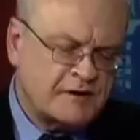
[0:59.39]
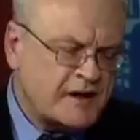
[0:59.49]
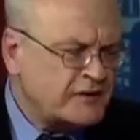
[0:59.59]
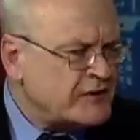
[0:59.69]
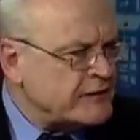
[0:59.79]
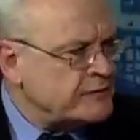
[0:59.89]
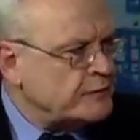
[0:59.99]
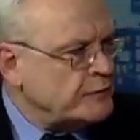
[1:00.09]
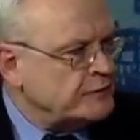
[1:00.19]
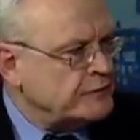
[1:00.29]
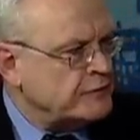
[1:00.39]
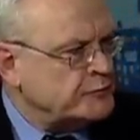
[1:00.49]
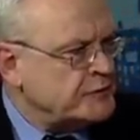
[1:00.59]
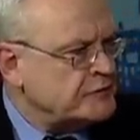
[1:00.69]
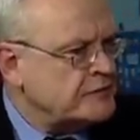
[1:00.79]
not exactly
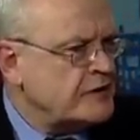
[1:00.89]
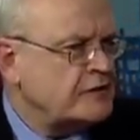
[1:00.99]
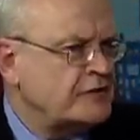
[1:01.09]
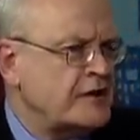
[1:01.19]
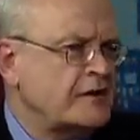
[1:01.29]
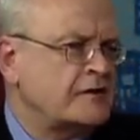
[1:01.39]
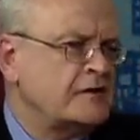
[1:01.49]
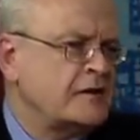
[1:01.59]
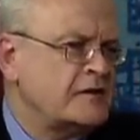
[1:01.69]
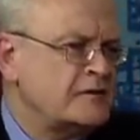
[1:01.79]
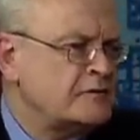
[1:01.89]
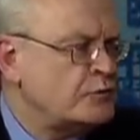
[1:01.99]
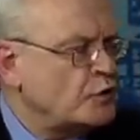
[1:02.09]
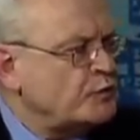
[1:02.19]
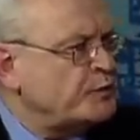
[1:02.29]
volunteers, but they're not exactly getting
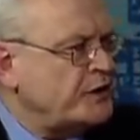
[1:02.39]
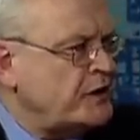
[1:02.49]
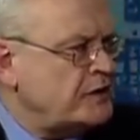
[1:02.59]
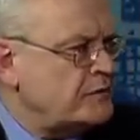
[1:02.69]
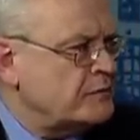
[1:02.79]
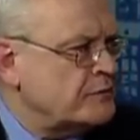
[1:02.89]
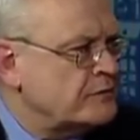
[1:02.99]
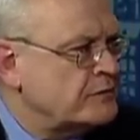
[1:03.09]
normal pay either.